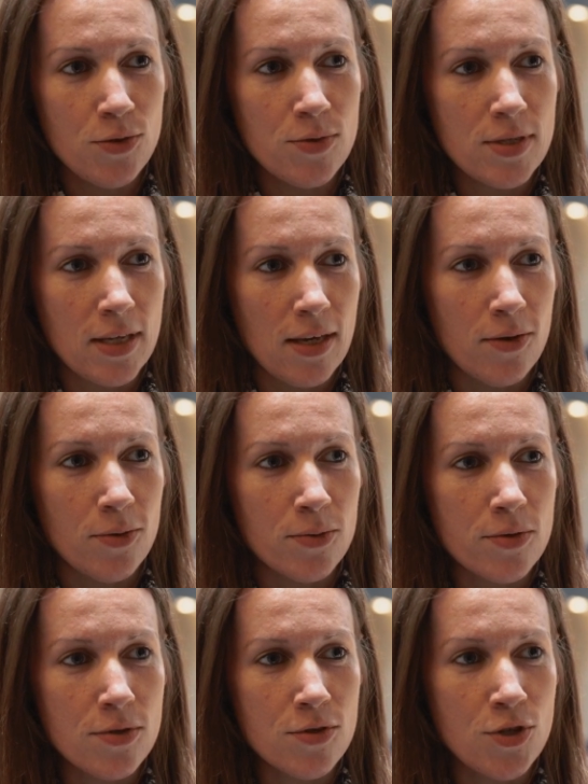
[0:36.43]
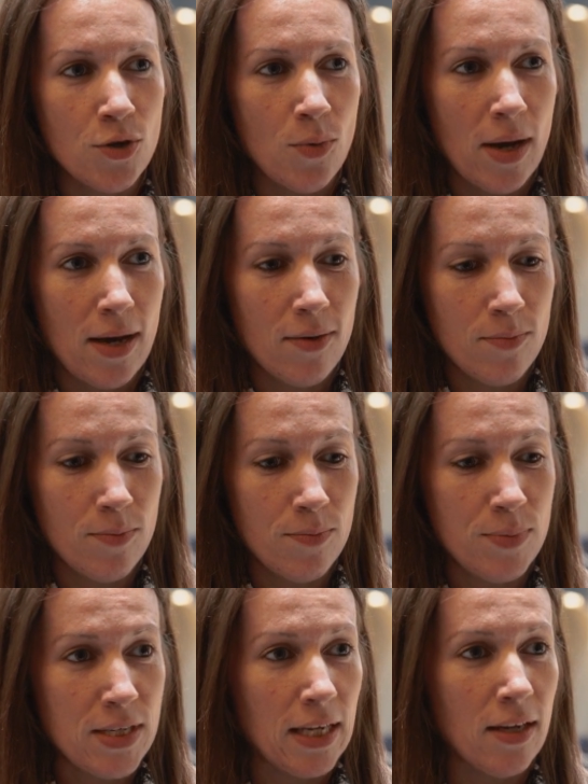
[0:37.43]
new skills to our
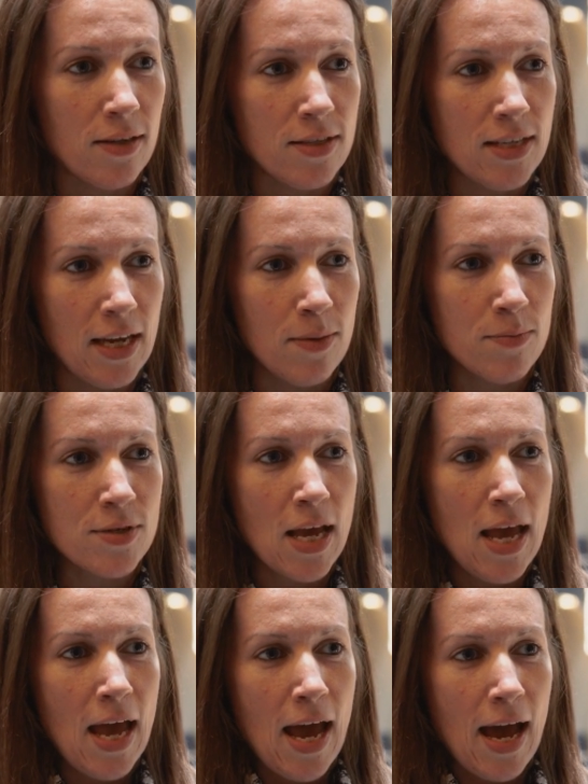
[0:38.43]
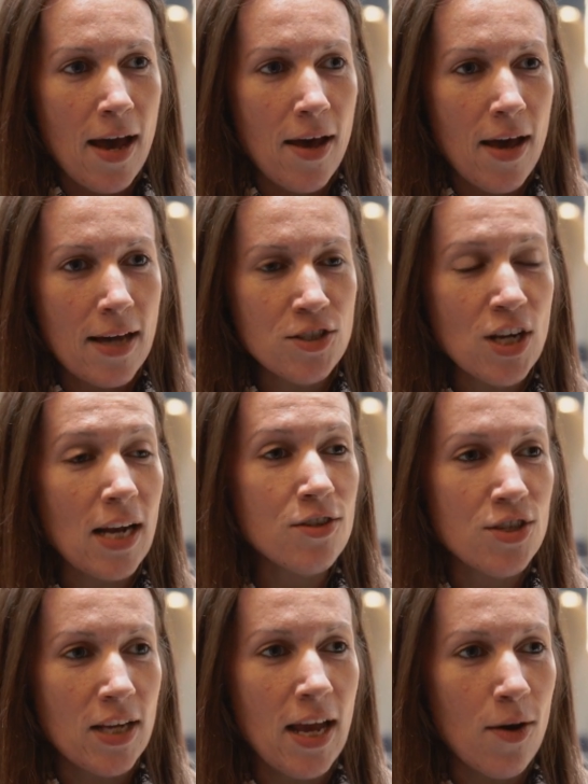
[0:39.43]
particular teams, and
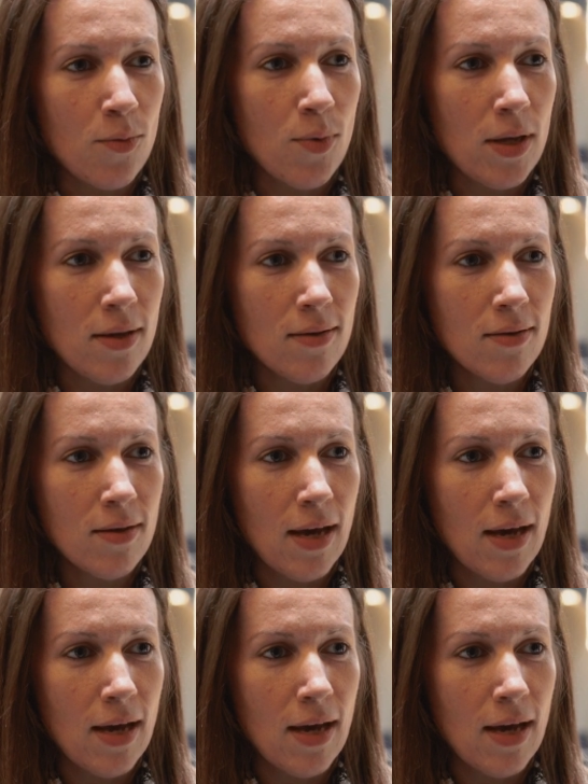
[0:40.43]
challenging how we